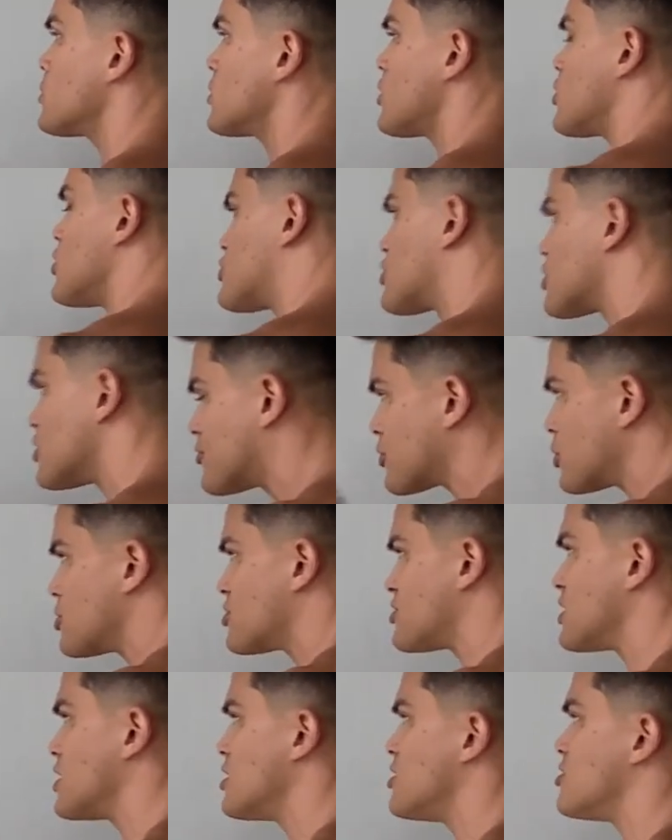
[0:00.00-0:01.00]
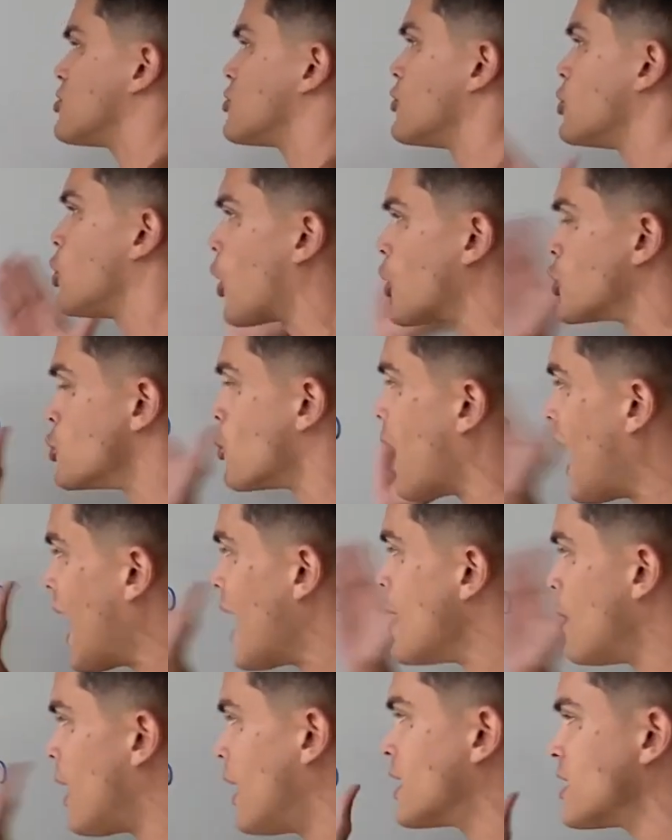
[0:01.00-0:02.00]
so the first thing is, are you high
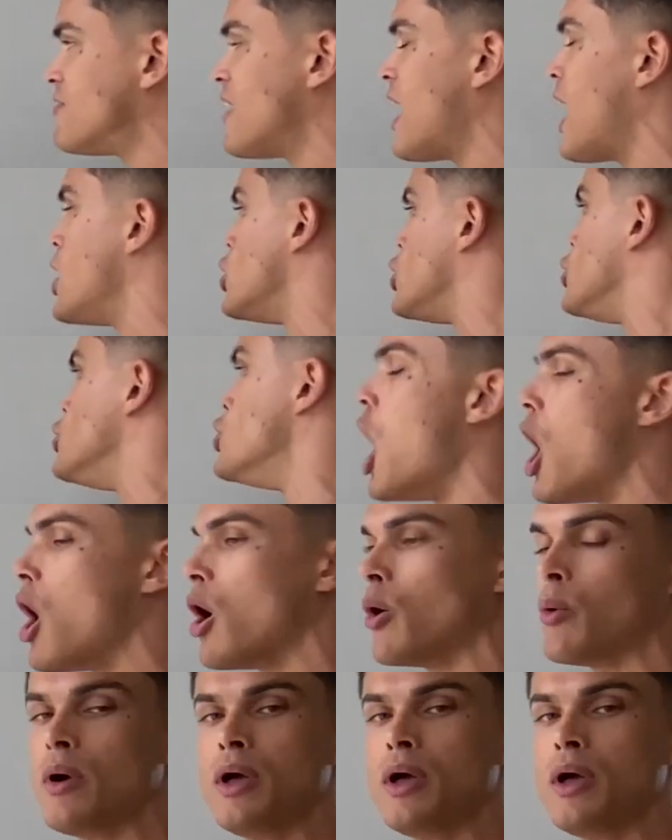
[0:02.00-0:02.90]
body fat? No.